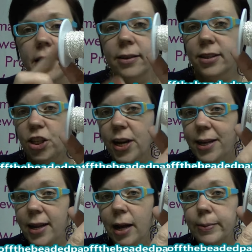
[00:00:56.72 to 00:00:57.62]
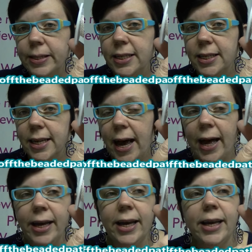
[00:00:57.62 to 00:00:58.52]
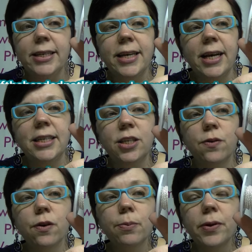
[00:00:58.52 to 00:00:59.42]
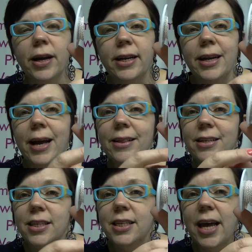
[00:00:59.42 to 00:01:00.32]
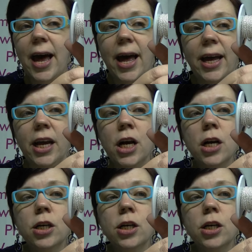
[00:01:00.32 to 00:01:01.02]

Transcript: Now, the chain that I'm using today is a silver plated, and this is a